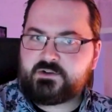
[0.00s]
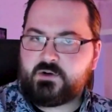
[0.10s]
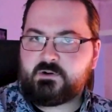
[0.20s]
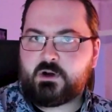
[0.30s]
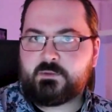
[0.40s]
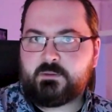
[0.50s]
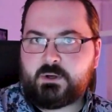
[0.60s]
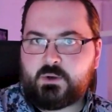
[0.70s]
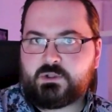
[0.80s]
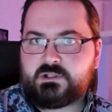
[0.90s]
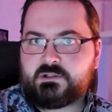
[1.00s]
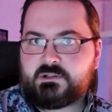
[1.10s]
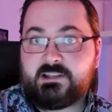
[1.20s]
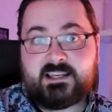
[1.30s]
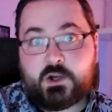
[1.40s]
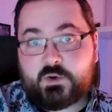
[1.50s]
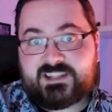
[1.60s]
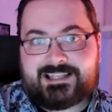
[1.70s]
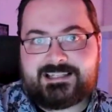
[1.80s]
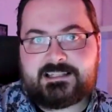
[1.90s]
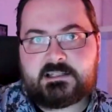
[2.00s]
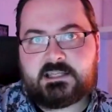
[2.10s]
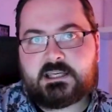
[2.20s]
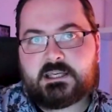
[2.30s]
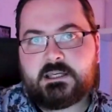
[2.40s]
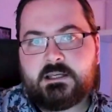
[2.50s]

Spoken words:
to overcome the opponent, like Ghost Eating technique.